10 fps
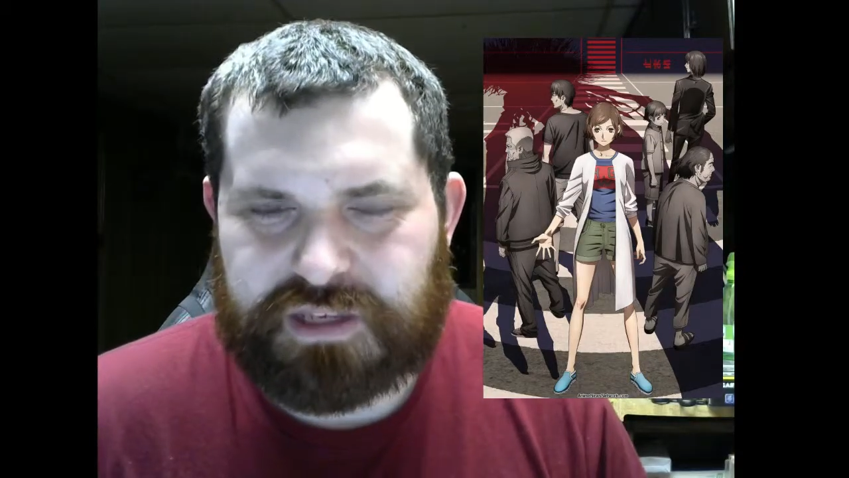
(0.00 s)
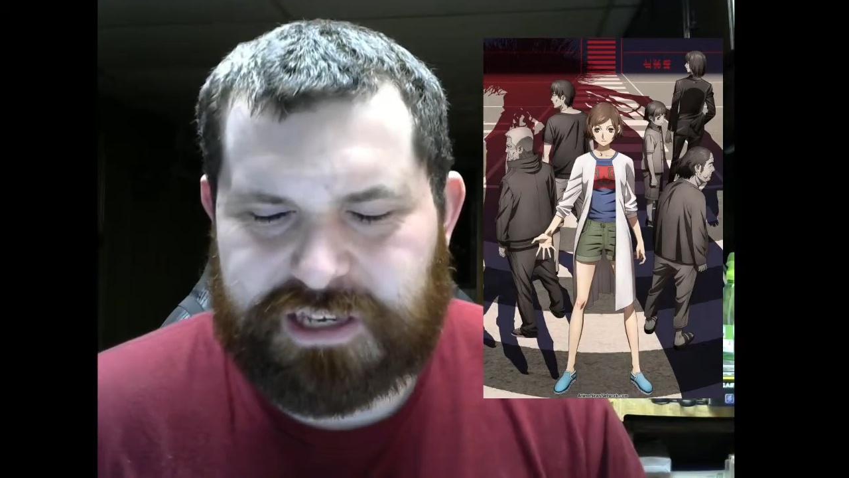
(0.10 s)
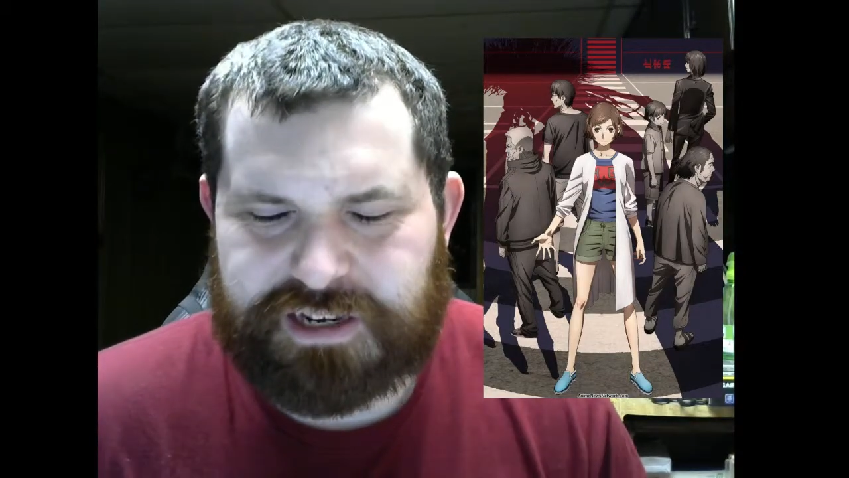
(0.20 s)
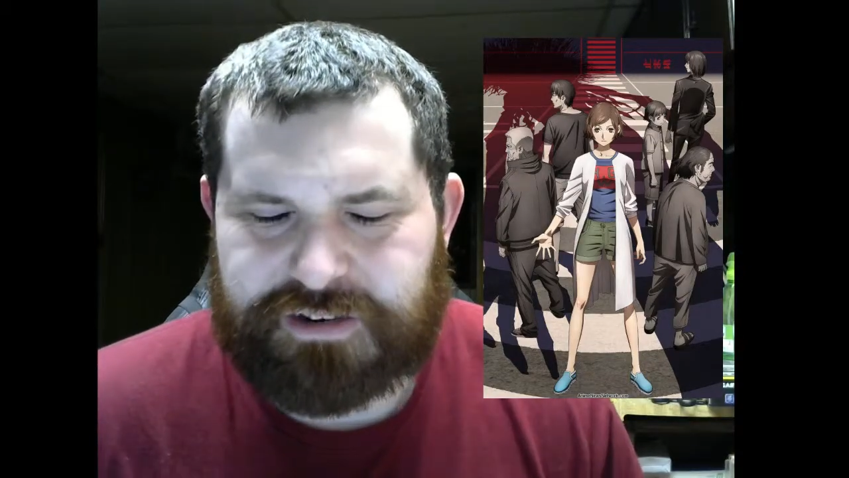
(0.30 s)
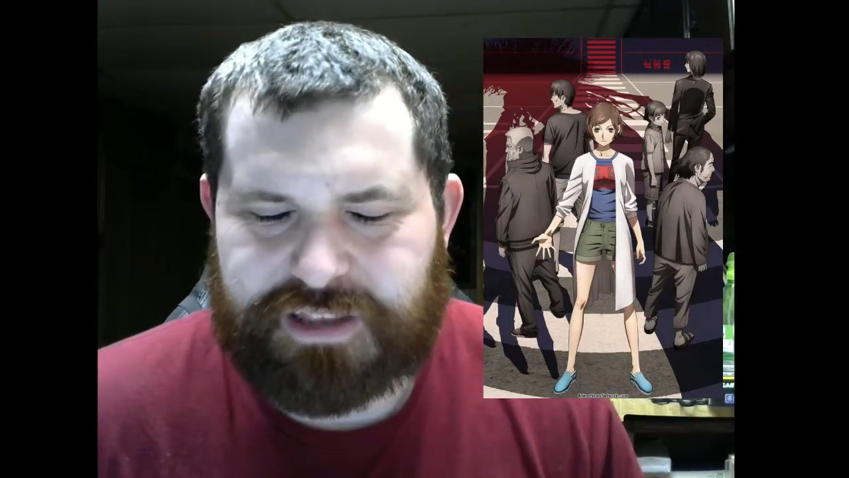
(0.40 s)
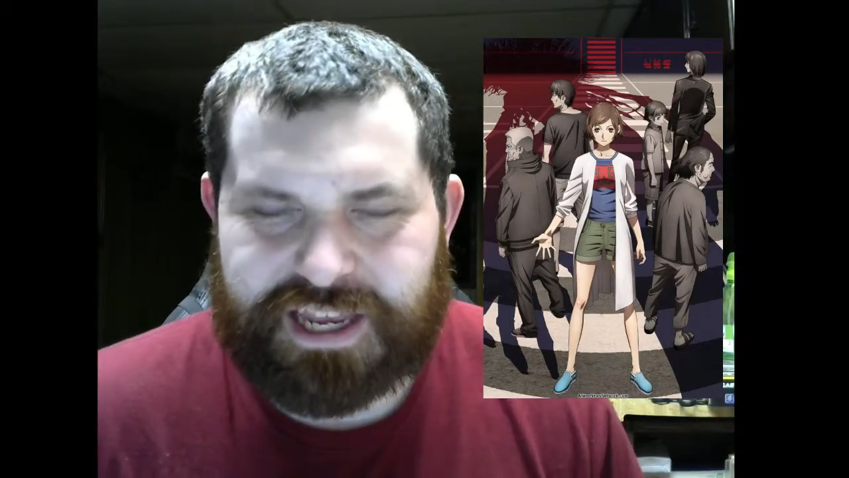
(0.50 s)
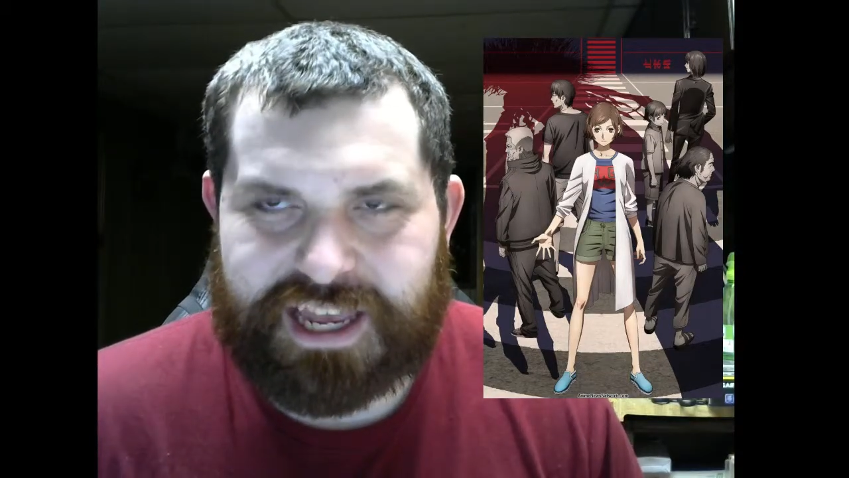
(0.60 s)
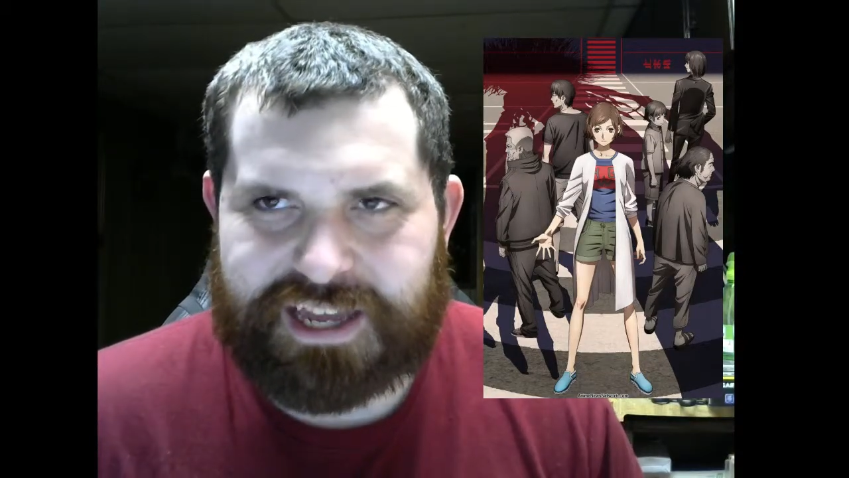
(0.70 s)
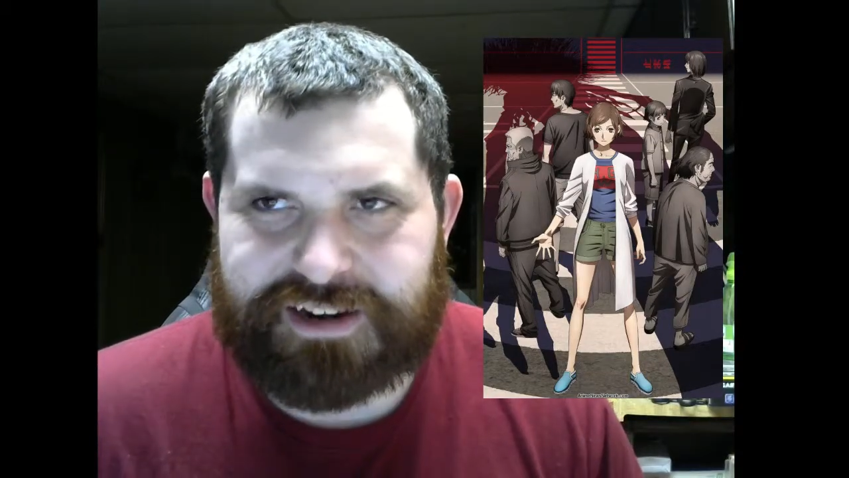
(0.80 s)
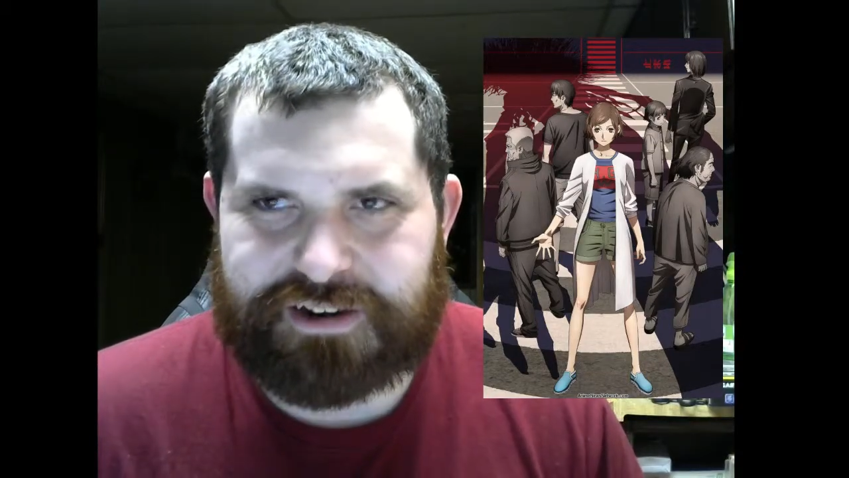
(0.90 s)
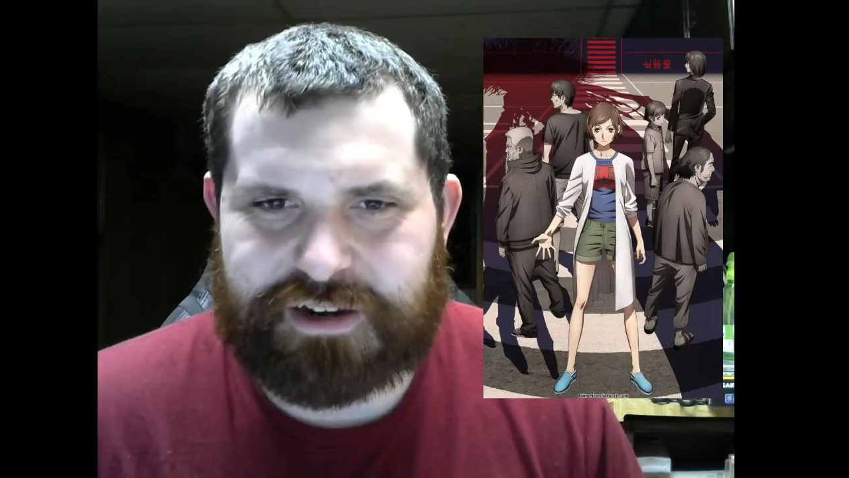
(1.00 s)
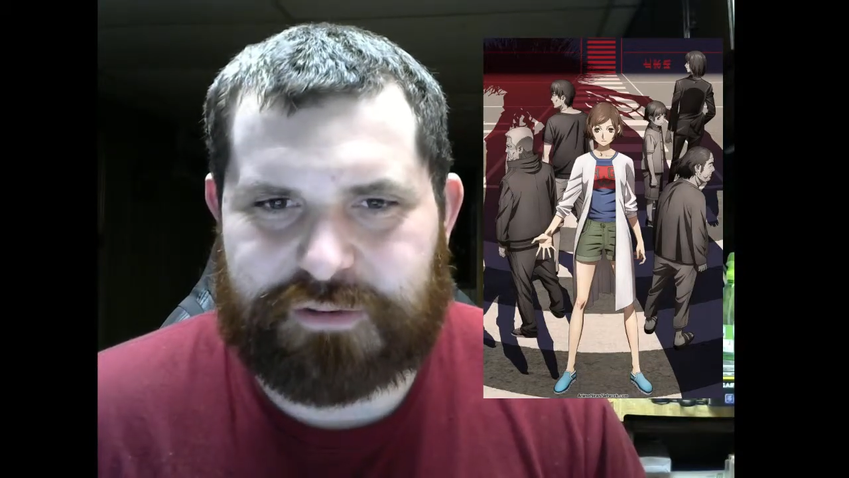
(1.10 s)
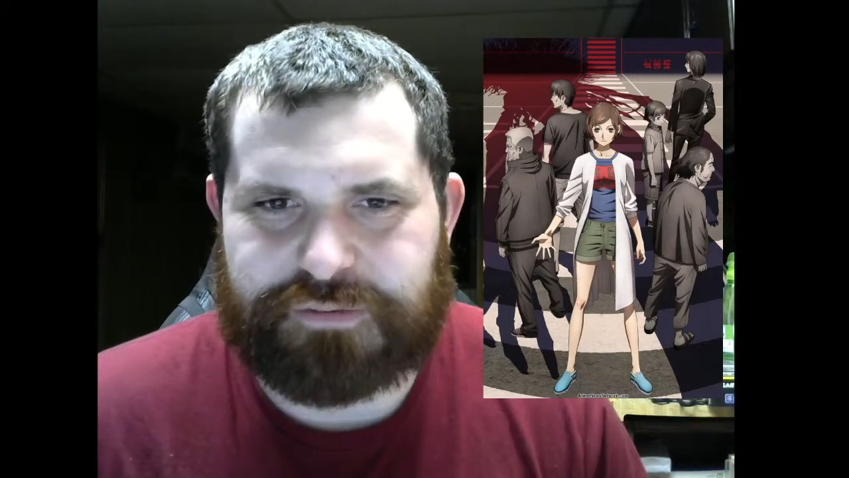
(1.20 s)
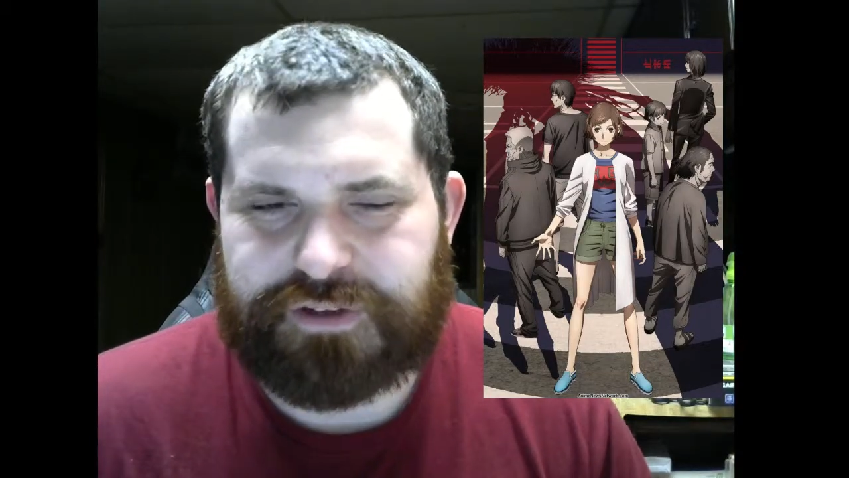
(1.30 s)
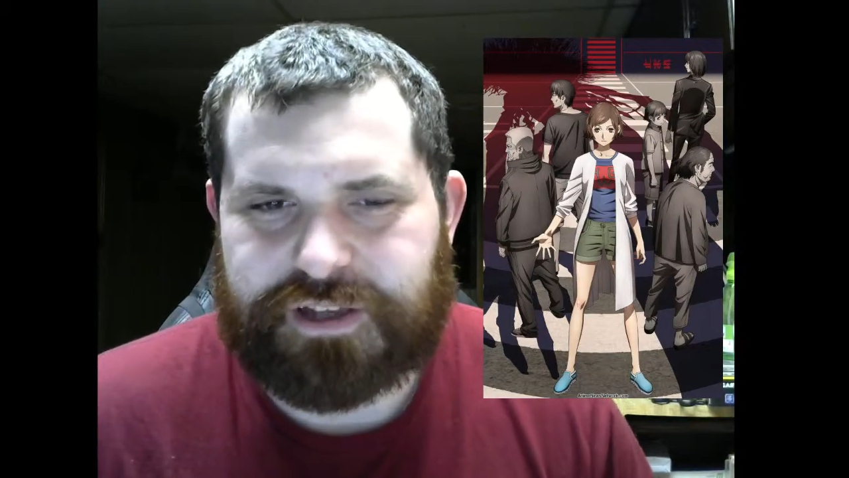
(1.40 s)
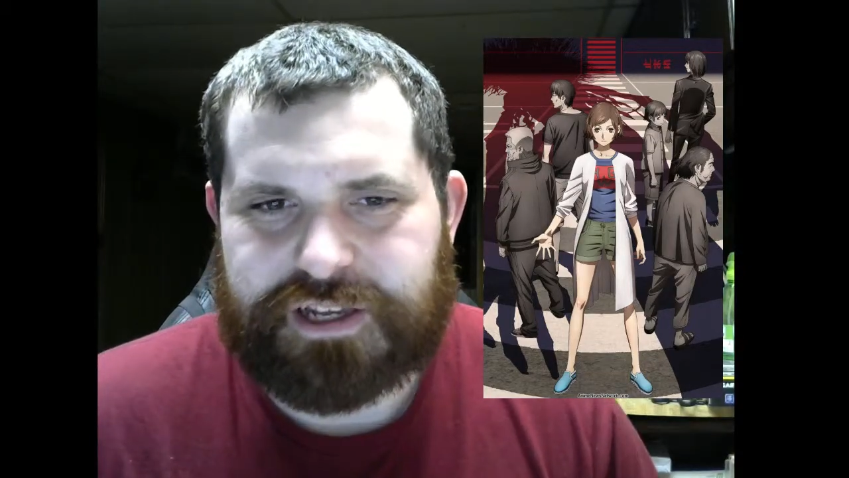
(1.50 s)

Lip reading: He didn't like add enough